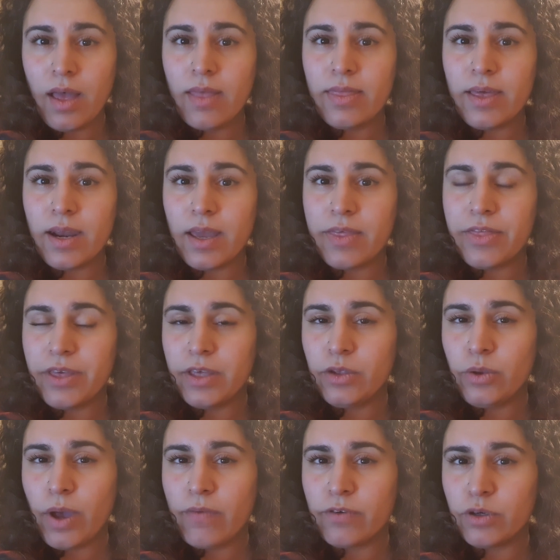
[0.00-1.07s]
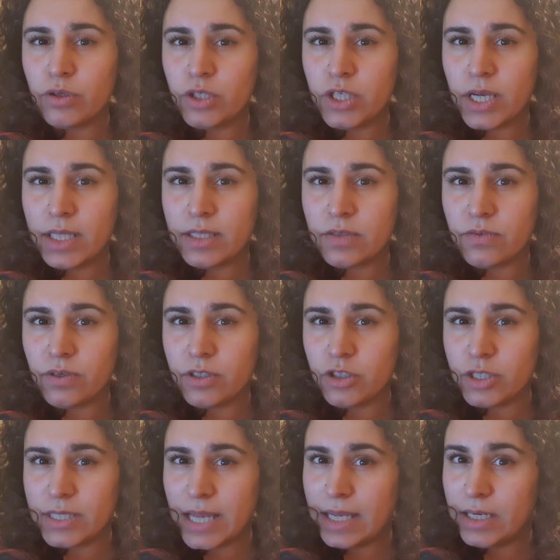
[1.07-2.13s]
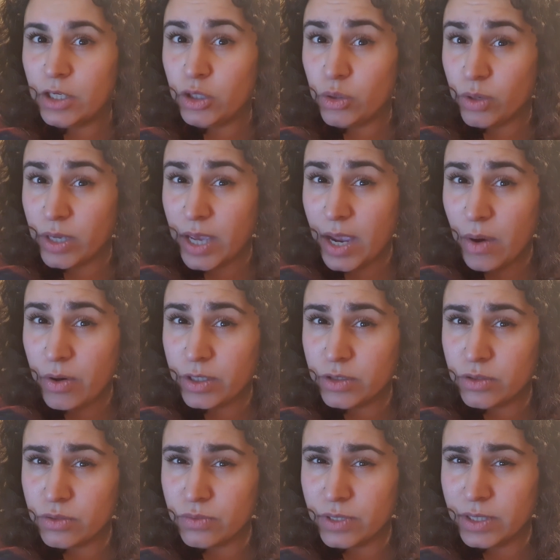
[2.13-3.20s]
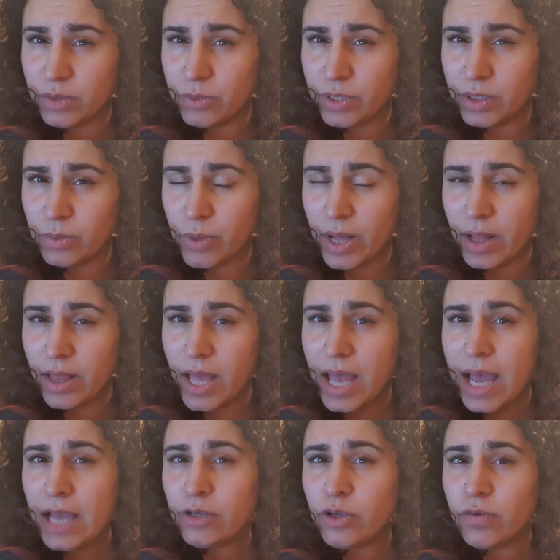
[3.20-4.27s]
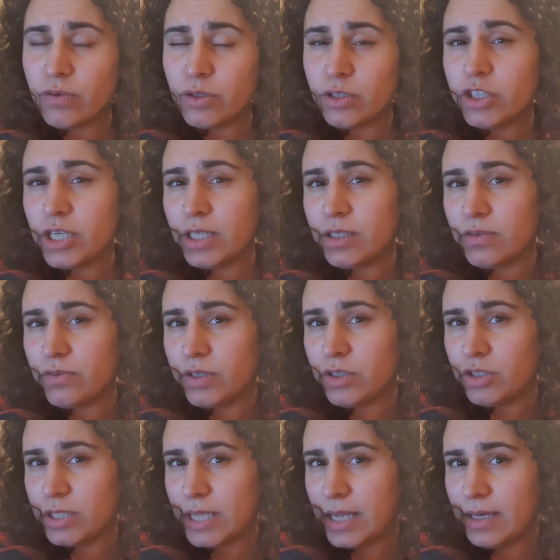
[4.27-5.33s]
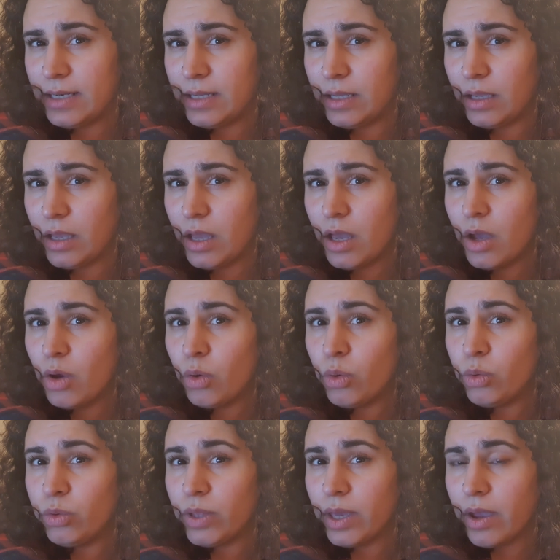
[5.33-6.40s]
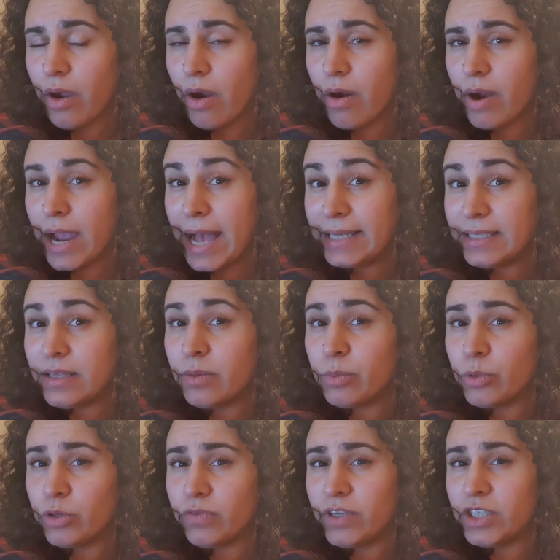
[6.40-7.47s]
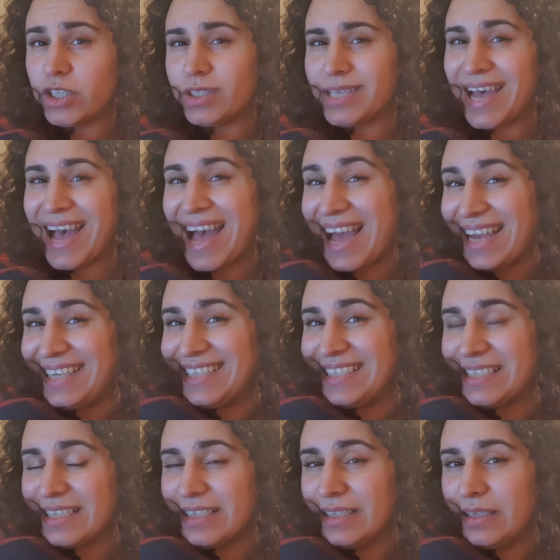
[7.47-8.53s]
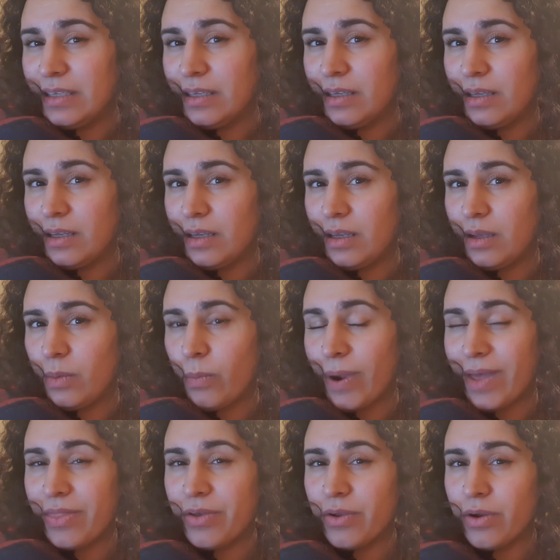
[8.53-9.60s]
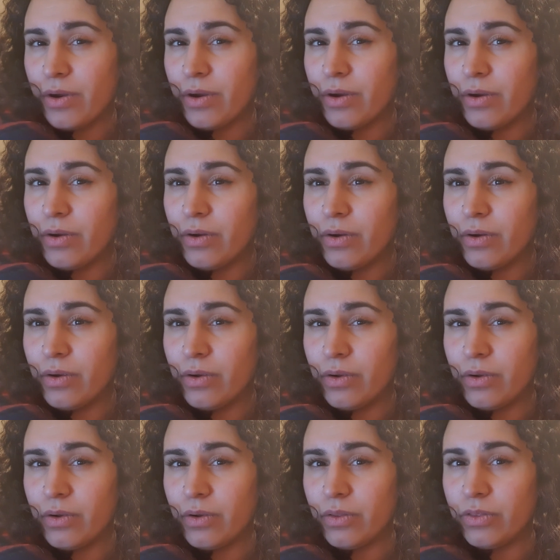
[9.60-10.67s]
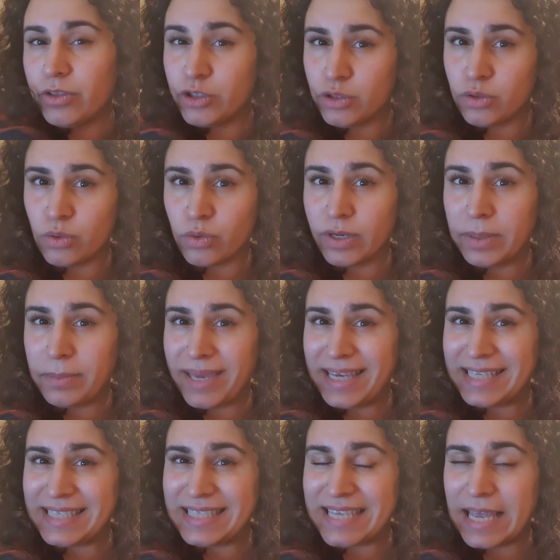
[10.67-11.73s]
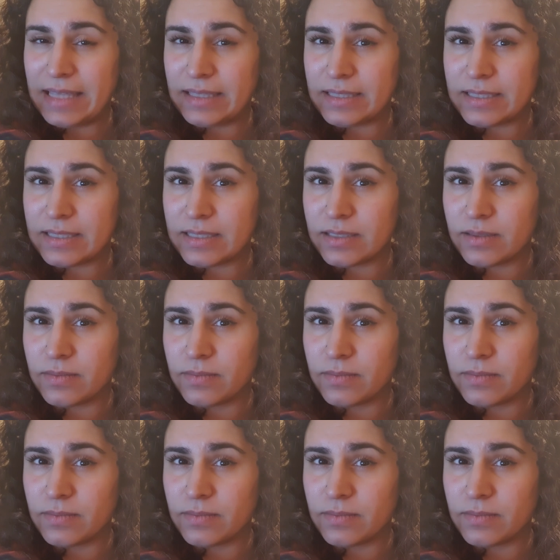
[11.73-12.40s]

then I think you have a good chance of understanding your characters really, really well. And you have a good chance of understanding who they are and their motivations and whether the story makes sense.